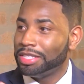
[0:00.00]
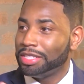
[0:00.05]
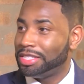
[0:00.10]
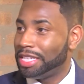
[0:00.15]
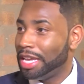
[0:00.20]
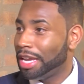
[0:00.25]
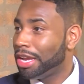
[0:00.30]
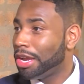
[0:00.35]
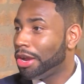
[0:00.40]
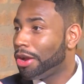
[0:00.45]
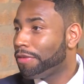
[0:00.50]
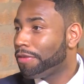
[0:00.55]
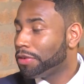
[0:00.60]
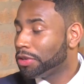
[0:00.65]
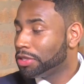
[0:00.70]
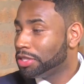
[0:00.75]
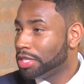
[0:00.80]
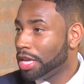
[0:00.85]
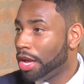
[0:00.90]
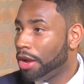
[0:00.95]
take care of
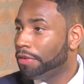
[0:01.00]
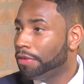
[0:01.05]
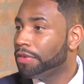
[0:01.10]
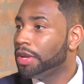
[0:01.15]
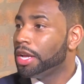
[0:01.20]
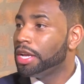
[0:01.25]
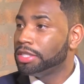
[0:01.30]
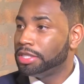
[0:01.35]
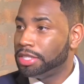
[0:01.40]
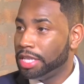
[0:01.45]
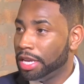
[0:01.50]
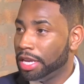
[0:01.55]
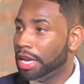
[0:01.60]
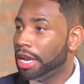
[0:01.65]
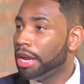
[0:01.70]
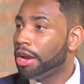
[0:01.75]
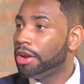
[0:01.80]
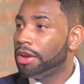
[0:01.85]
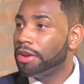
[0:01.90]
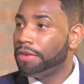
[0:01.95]
herself, take
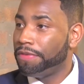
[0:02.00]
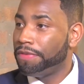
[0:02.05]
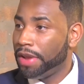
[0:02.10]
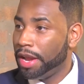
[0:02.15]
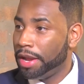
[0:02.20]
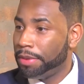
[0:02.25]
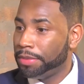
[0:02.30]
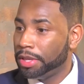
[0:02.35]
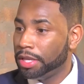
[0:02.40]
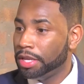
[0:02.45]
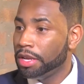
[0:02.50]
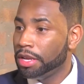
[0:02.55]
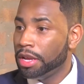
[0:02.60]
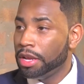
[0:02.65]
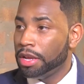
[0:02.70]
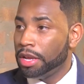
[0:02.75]
care of the family.